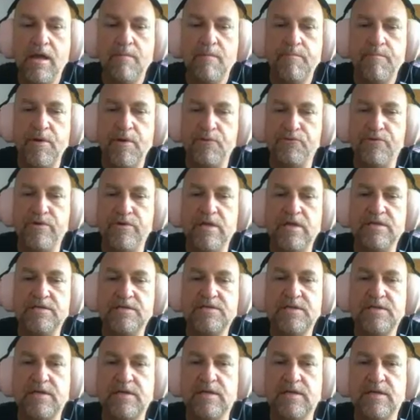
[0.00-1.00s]
but
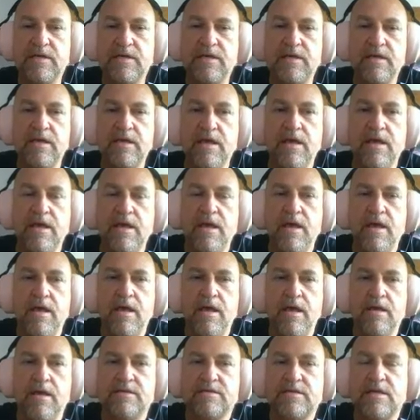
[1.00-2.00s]
realistically,
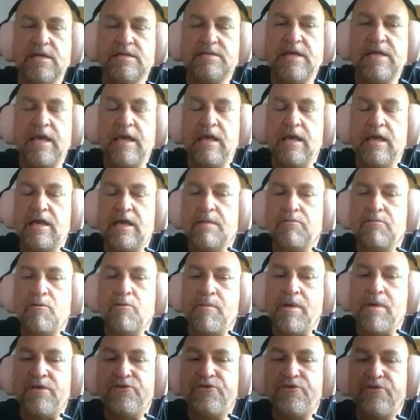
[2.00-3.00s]
it's going to take you a couple of
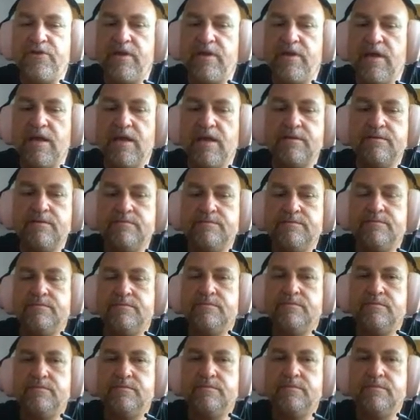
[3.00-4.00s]
months to get
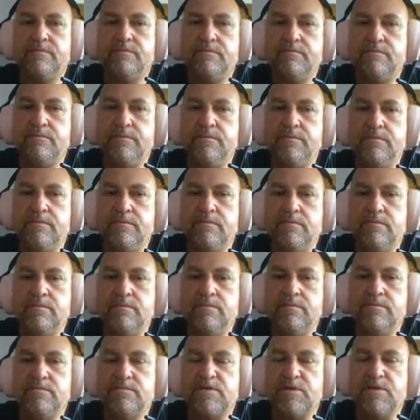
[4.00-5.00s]

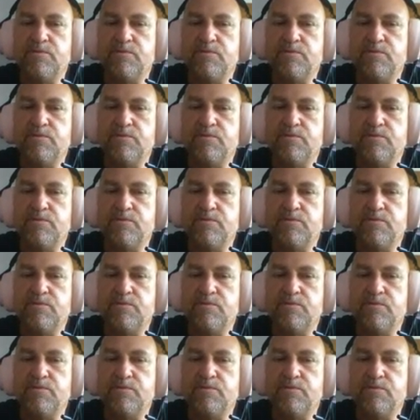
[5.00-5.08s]
some